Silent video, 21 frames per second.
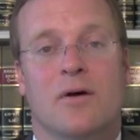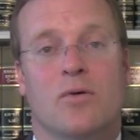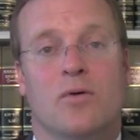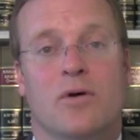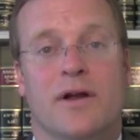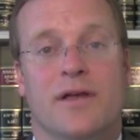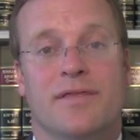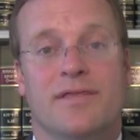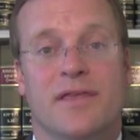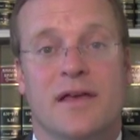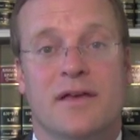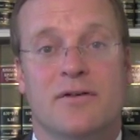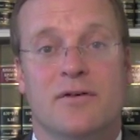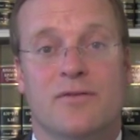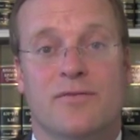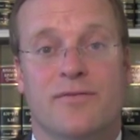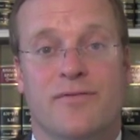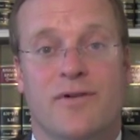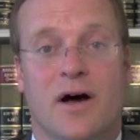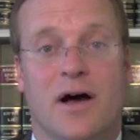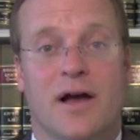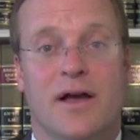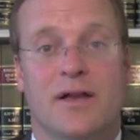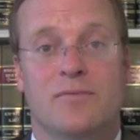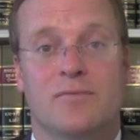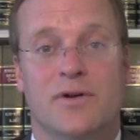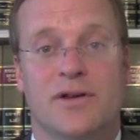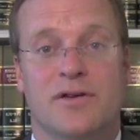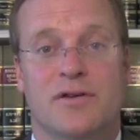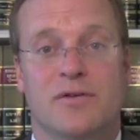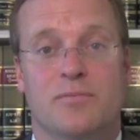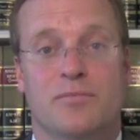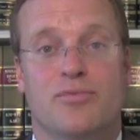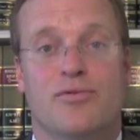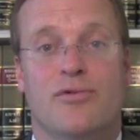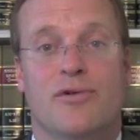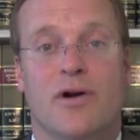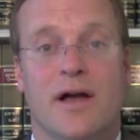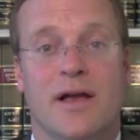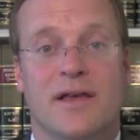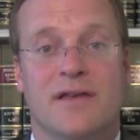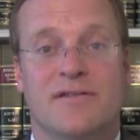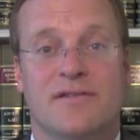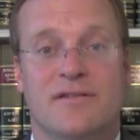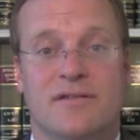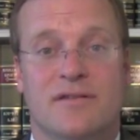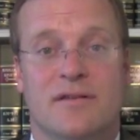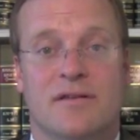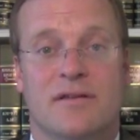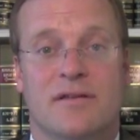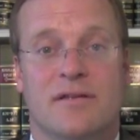What I think you'll find when you price